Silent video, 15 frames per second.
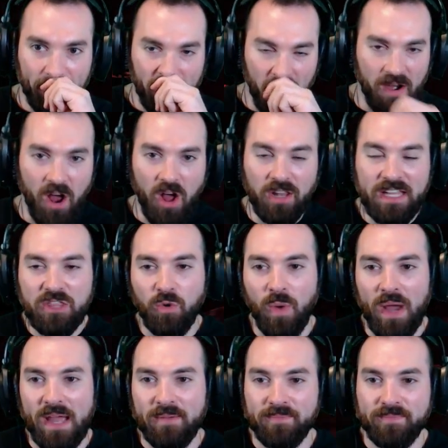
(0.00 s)
Alright, I'll lead the
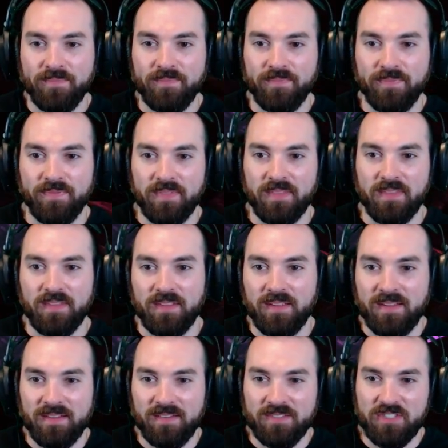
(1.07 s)
way.
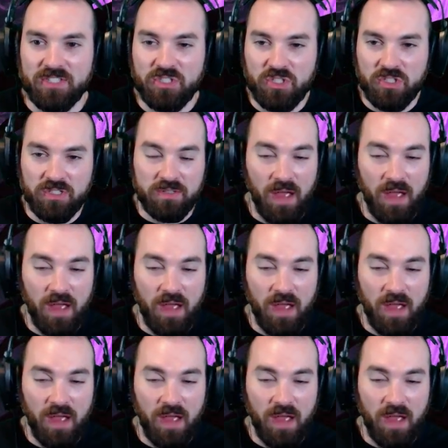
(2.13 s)
Since